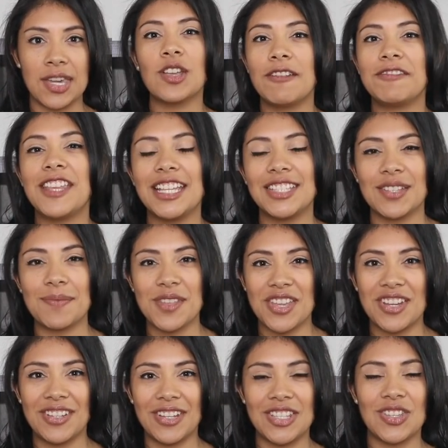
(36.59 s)
So if that's something
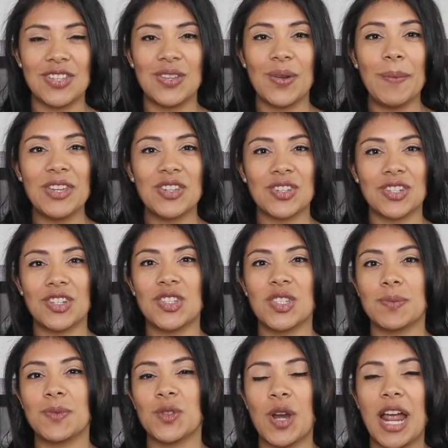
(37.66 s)
you're looking to do, make sure you
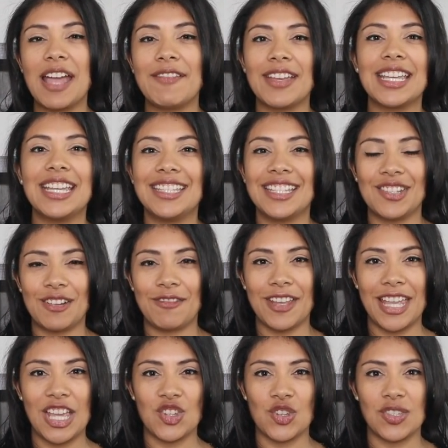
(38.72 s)
subscribe and hit the
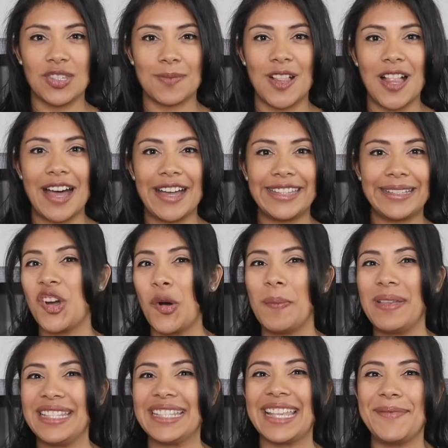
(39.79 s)
notifications bell on.
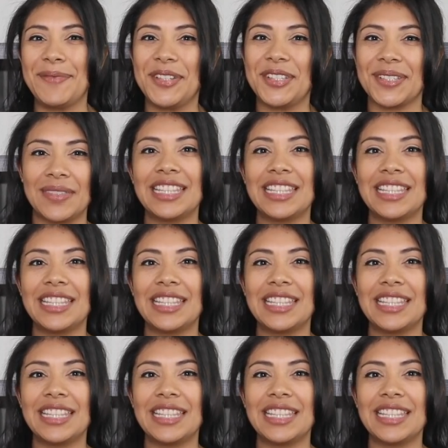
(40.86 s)
Comencemos.